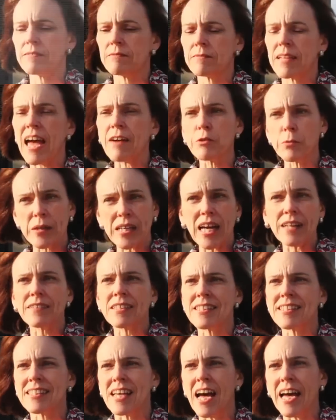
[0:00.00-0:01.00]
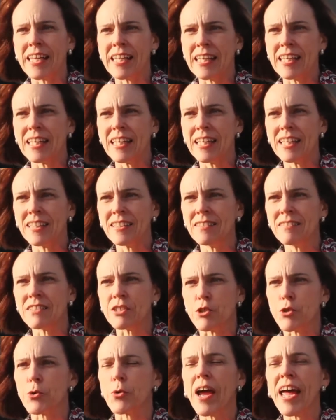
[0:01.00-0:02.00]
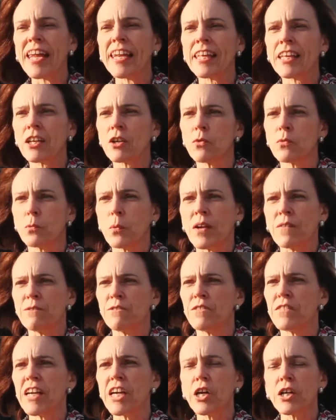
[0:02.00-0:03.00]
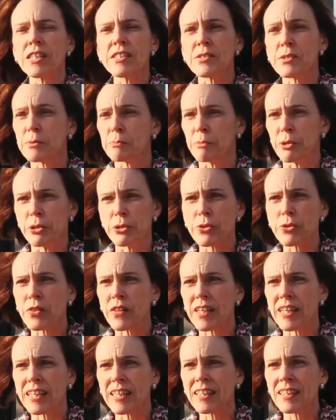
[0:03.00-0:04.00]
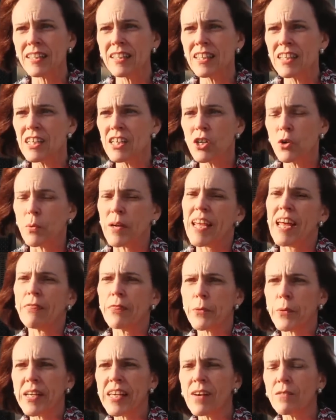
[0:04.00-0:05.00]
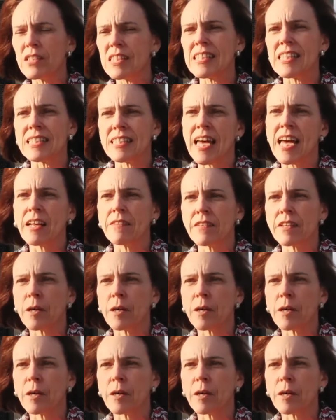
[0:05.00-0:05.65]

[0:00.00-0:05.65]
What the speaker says: After we got the sign in, the training went very smoothly. We had 3 of us sit down at the